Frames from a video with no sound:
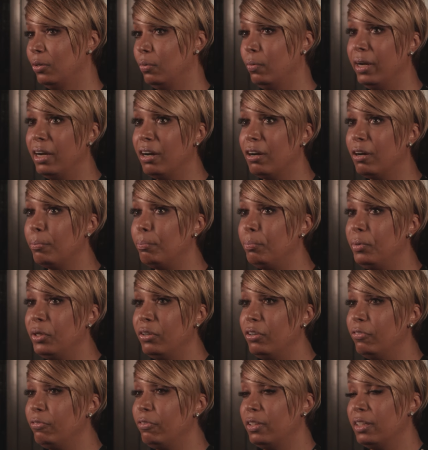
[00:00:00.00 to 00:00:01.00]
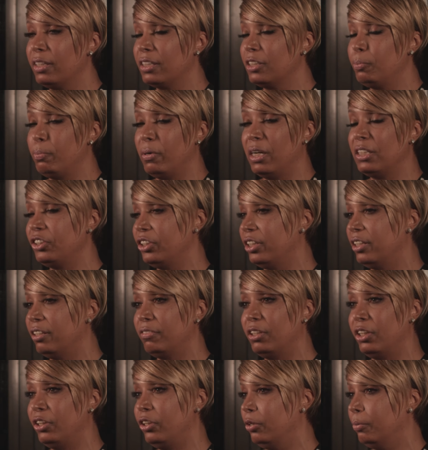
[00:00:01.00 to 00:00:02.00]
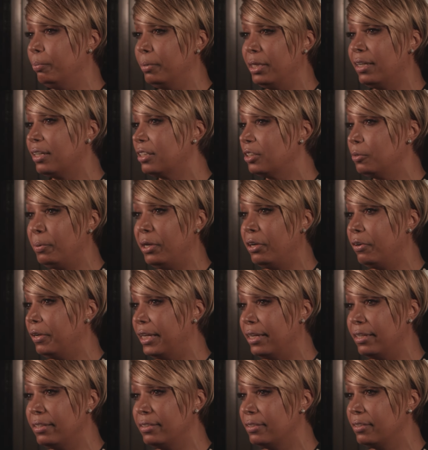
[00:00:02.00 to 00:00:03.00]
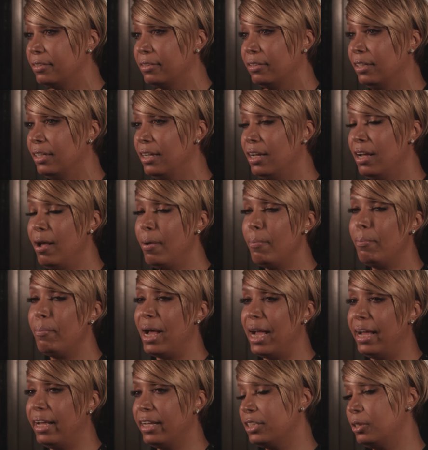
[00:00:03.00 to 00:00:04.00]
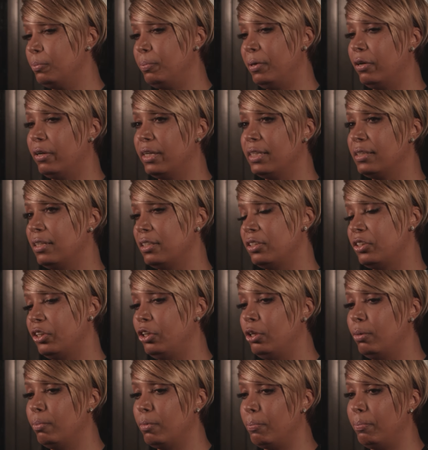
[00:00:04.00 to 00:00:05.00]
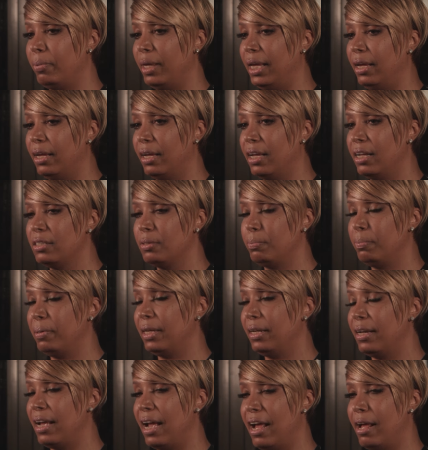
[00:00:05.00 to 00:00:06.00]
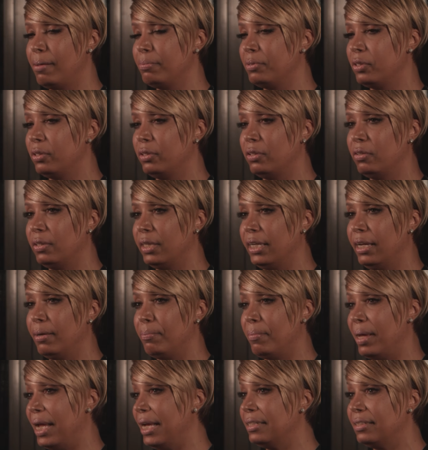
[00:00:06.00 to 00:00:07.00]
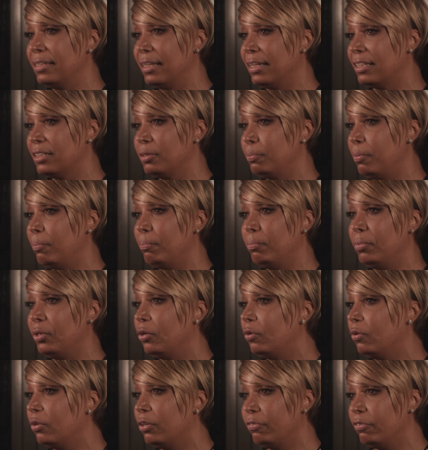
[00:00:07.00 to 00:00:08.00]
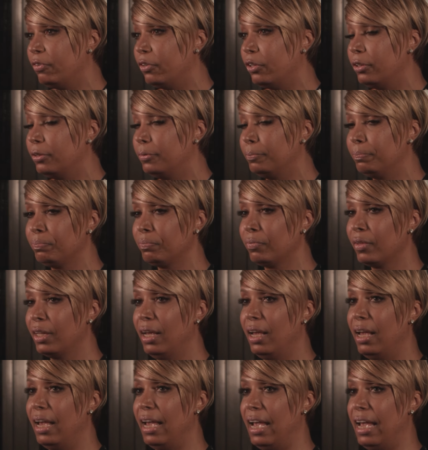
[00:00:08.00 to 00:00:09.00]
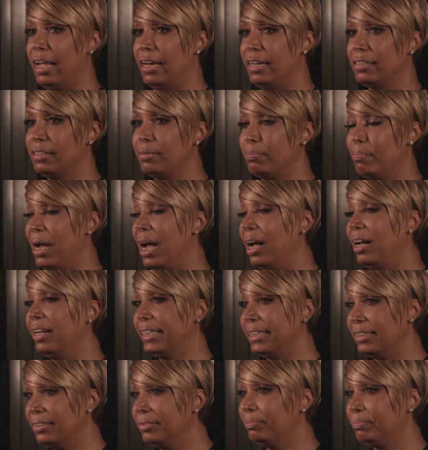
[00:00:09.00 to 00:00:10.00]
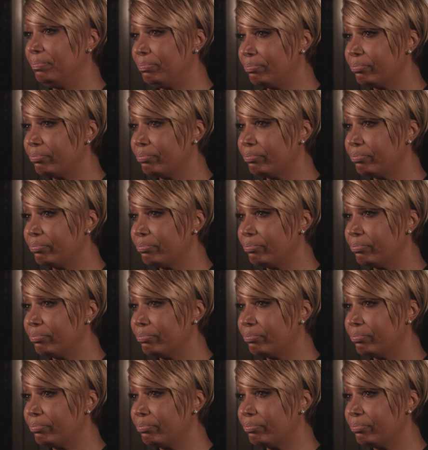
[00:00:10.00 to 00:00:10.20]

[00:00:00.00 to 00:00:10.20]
We are a beautiful expression of the human experience. My experience as a human being has been absolutely amazing. It's been beautiful, and it's mine.